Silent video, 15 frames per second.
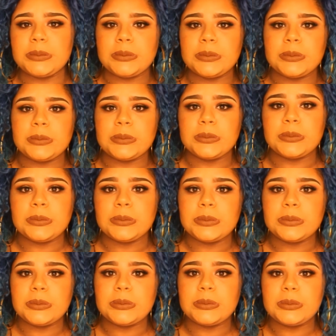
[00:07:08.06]

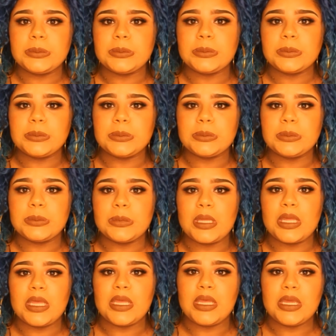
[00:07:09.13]

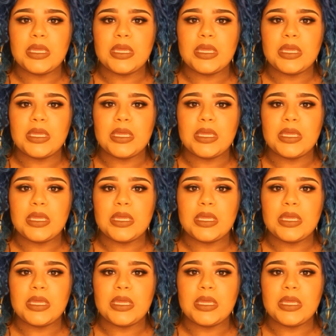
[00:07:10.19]
Nobody speaks.